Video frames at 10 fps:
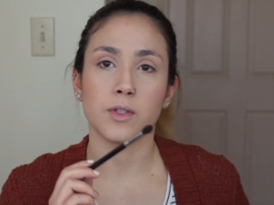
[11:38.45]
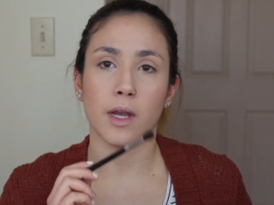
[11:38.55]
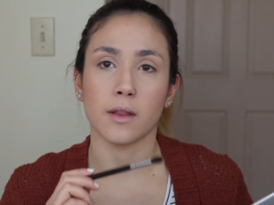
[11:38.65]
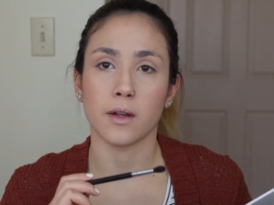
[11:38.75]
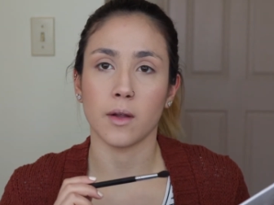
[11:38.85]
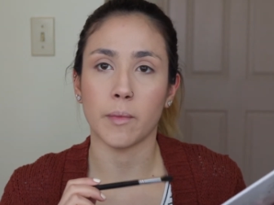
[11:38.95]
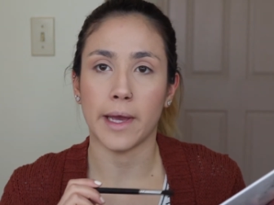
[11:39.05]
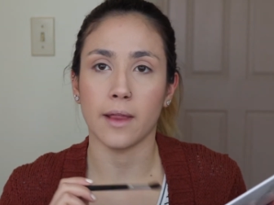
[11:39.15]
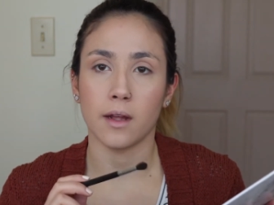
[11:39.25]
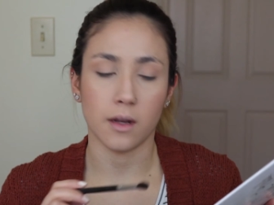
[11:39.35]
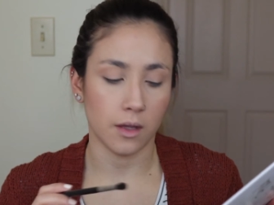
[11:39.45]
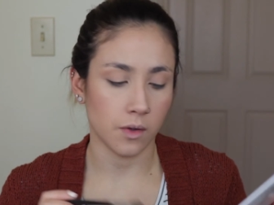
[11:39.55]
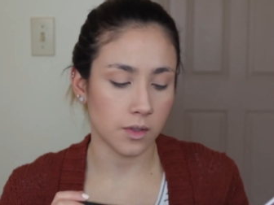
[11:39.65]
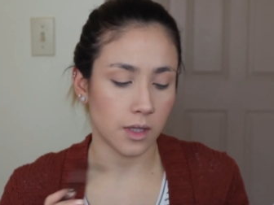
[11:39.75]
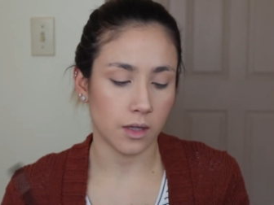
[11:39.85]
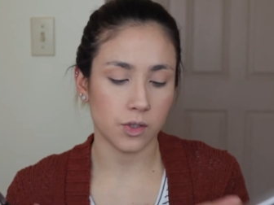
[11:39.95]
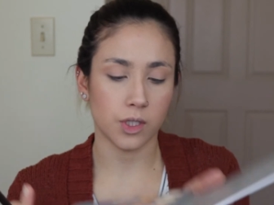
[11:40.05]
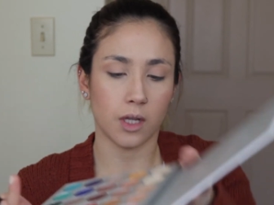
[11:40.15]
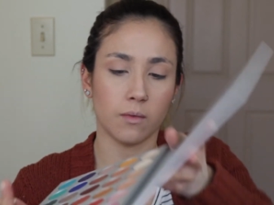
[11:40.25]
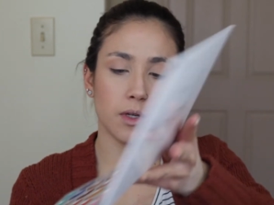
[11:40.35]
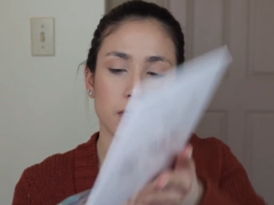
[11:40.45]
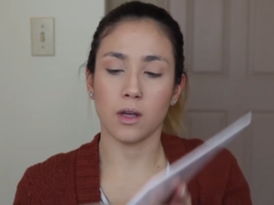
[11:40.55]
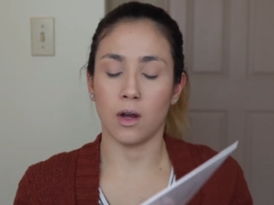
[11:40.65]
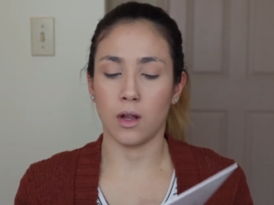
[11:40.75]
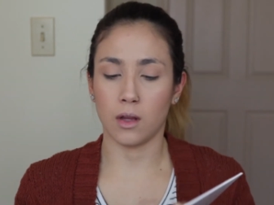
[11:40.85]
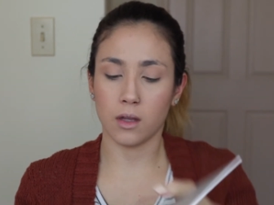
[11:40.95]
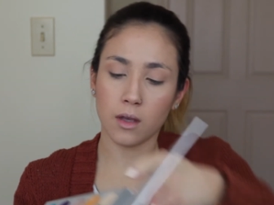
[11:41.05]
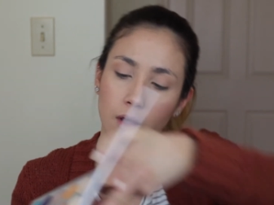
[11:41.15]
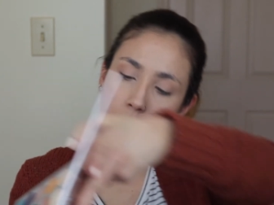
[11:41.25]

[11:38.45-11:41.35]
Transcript: Jaclyn Hill palette and use that shade. What is it called?